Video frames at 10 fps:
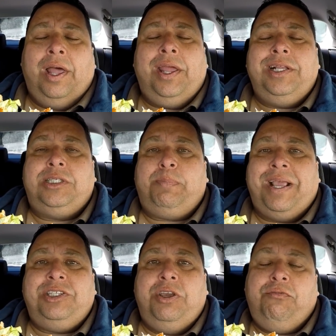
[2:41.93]
I like
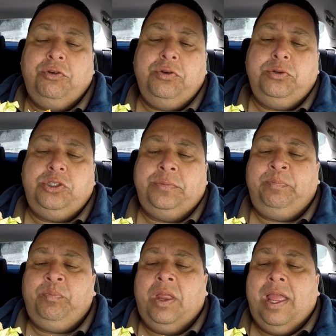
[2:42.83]
spicy foods.
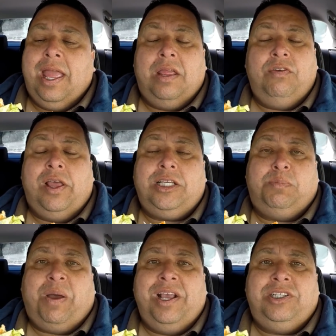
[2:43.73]
And if you like
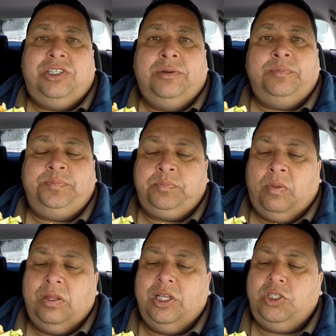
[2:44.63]
spice,
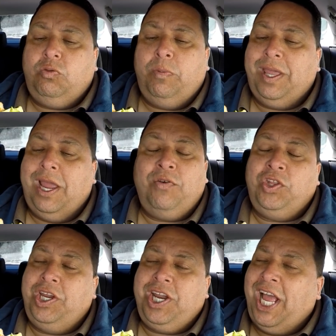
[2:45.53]
this will make
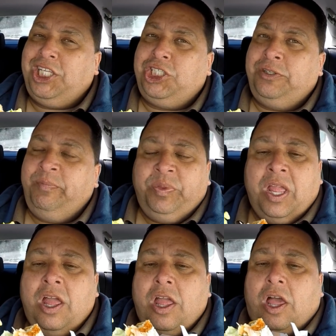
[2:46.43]
everything nice.
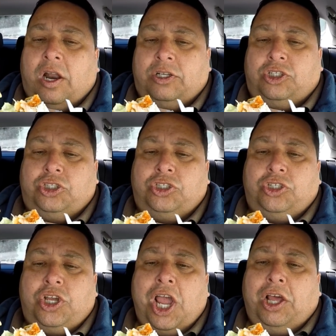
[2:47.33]
On a
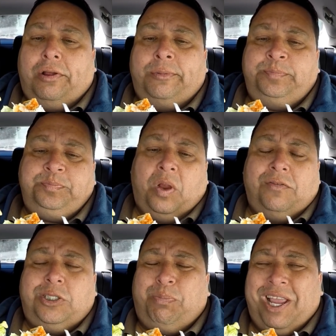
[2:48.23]
scale
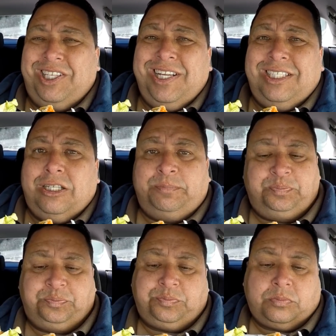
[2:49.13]
of spiciness,
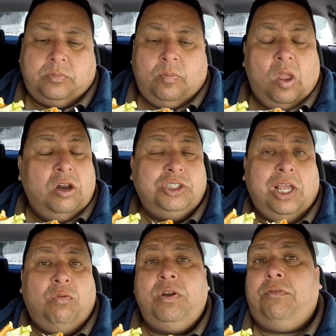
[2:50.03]
on a
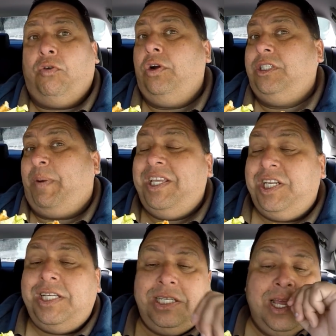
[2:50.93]
scale of 1 to 4 in
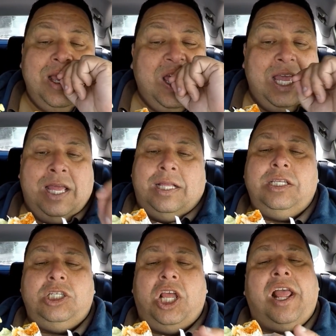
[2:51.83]
spiciness,
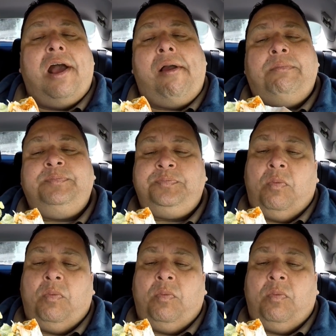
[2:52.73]
this is like a